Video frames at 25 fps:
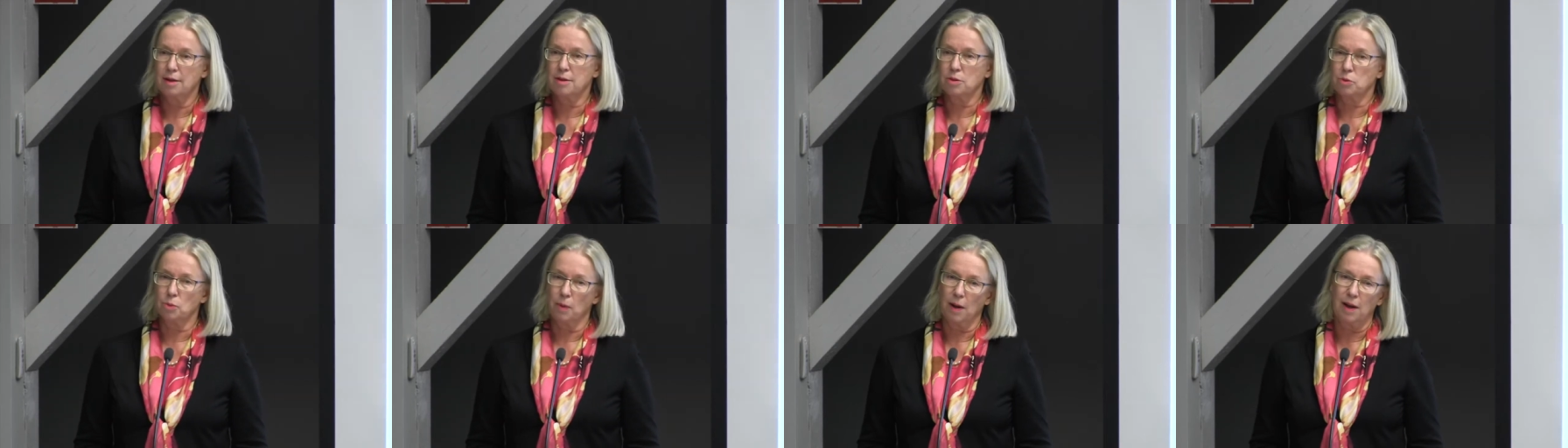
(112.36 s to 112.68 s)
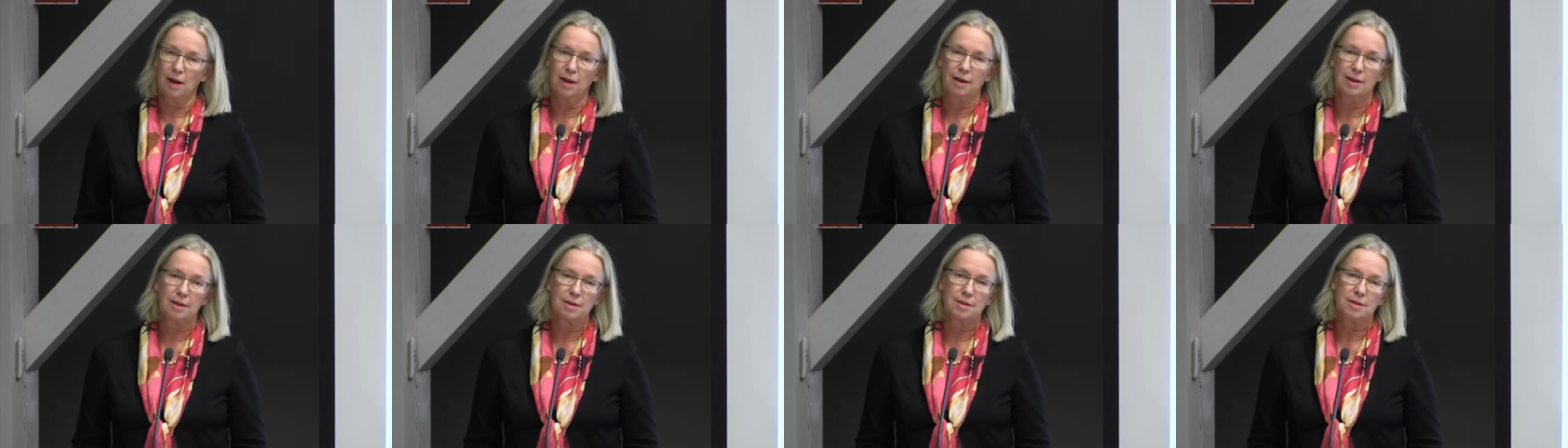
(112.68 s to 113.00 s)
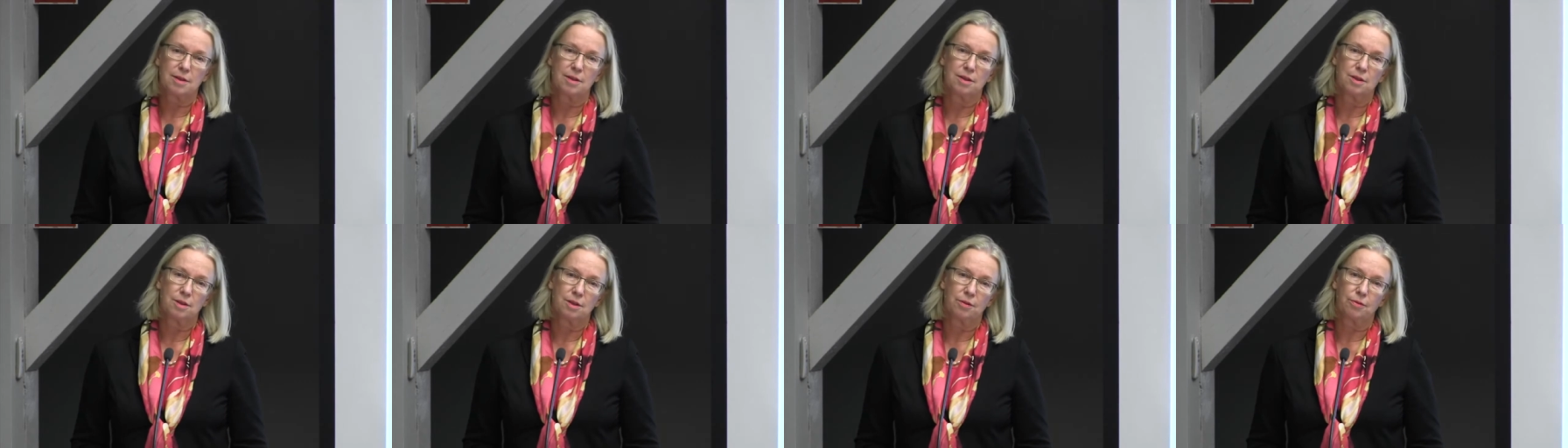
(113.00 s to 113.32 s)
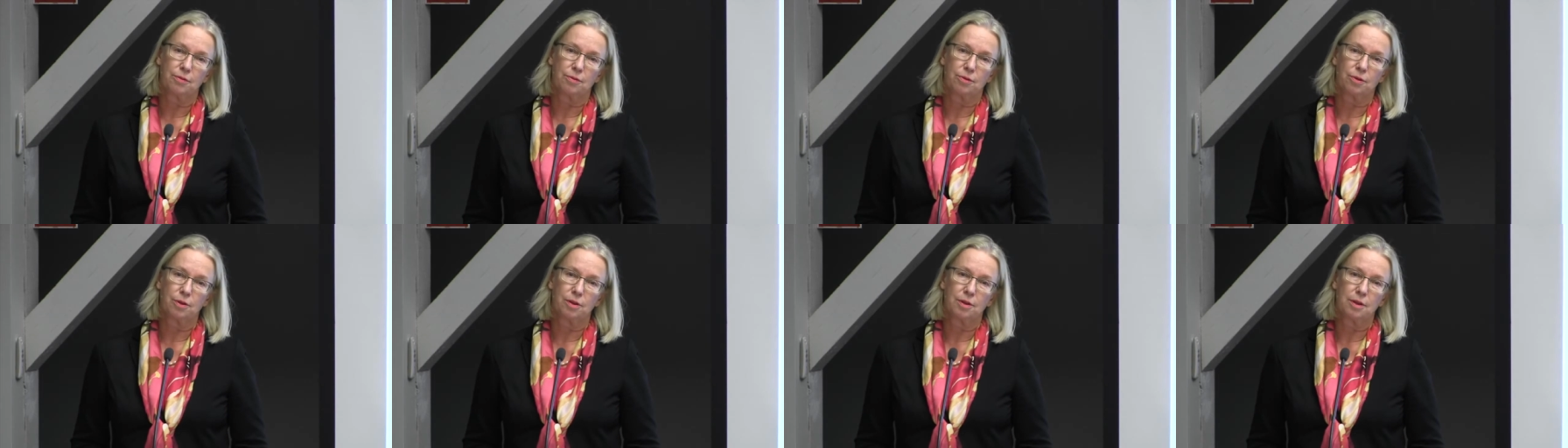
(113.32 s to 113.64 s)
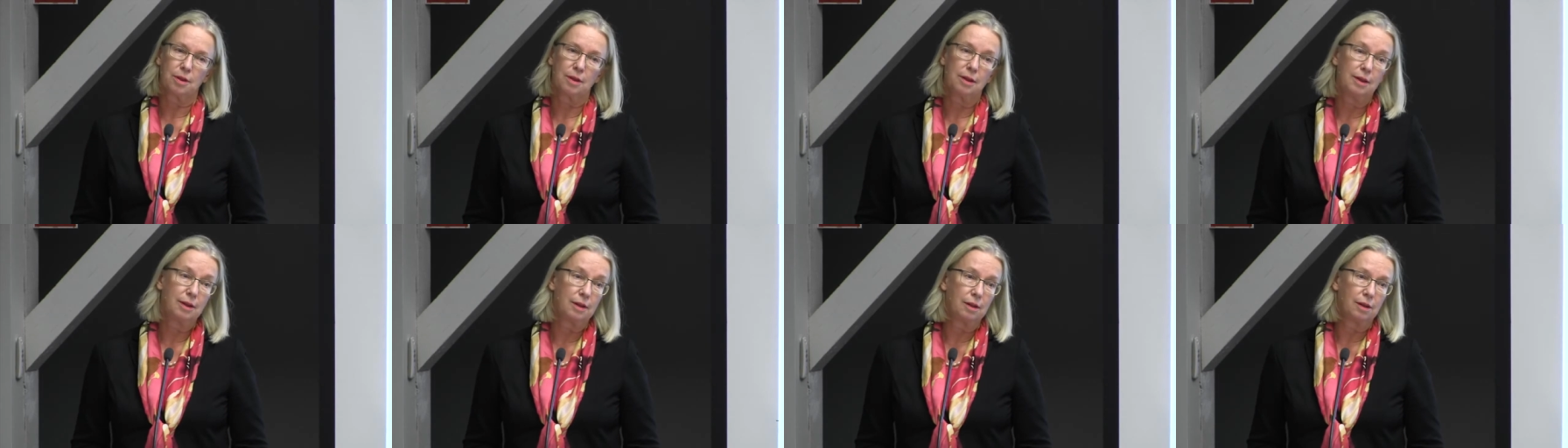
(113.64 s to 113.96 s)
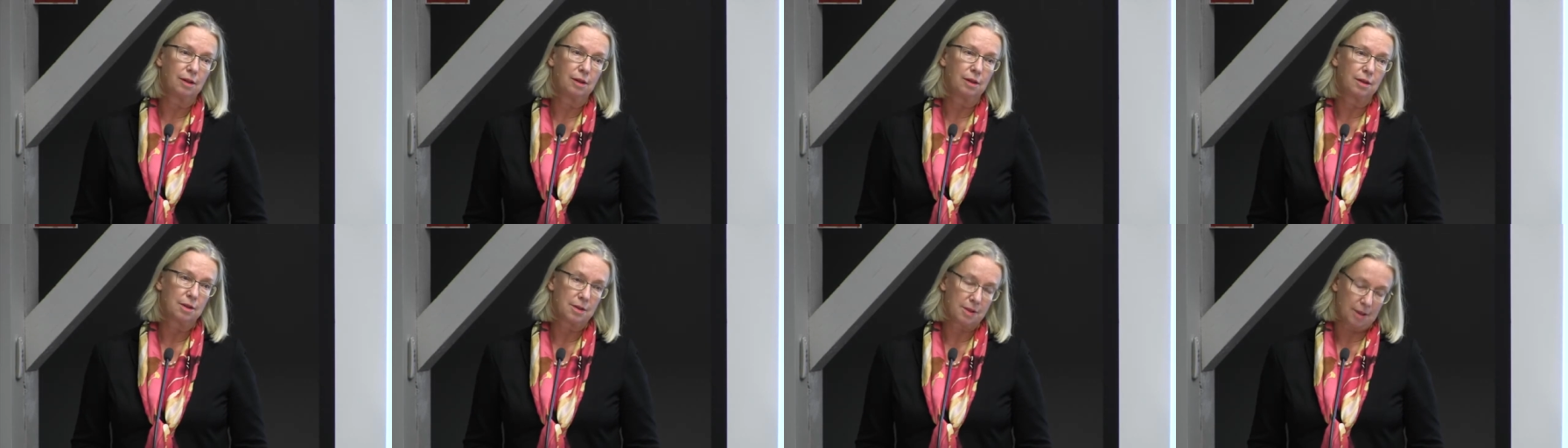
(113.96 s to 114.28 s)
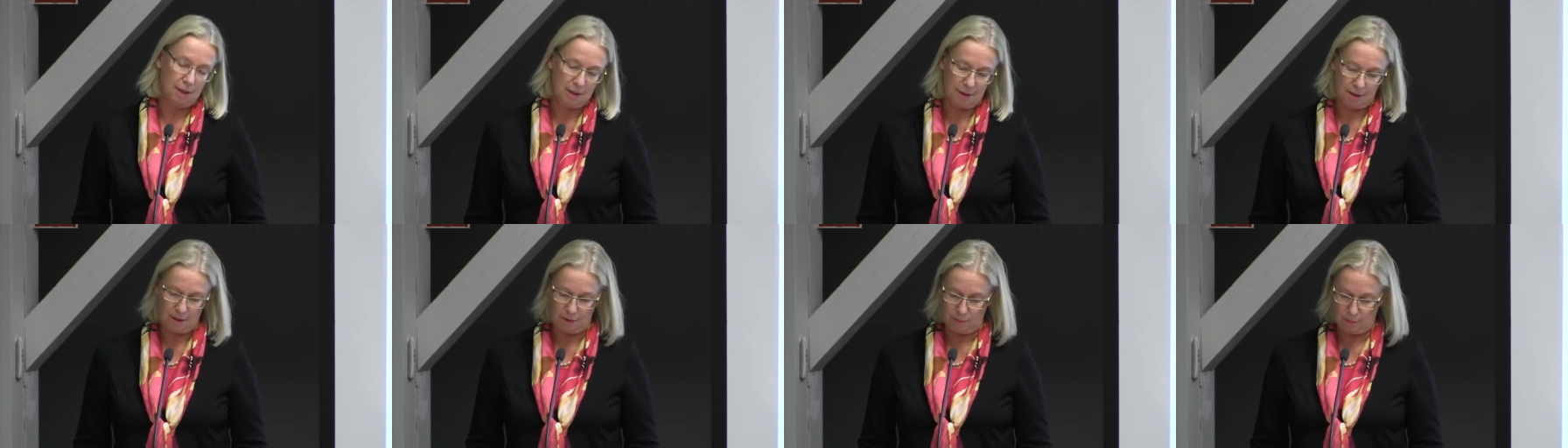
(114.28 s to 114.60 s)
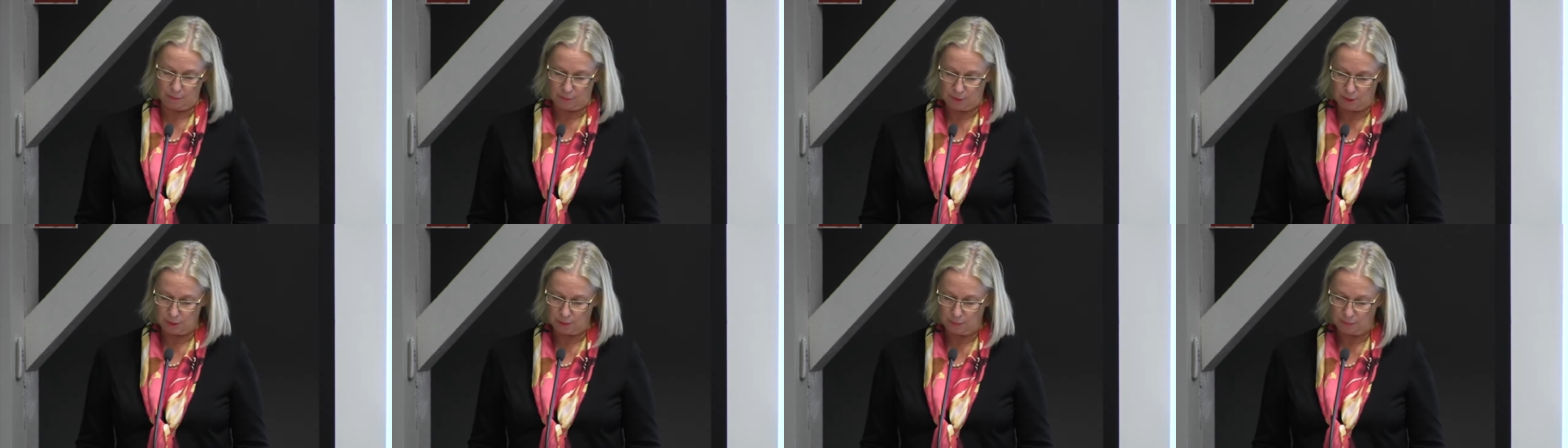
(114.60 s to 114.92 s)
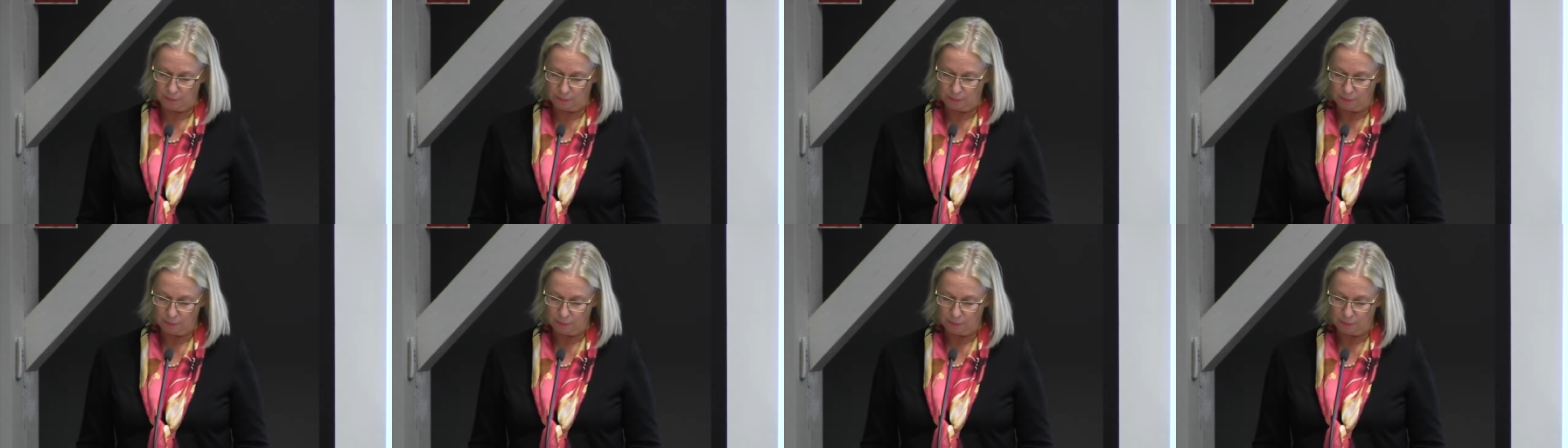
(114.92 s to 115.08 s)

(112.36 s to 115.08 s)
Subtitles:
as well as in different legal systems.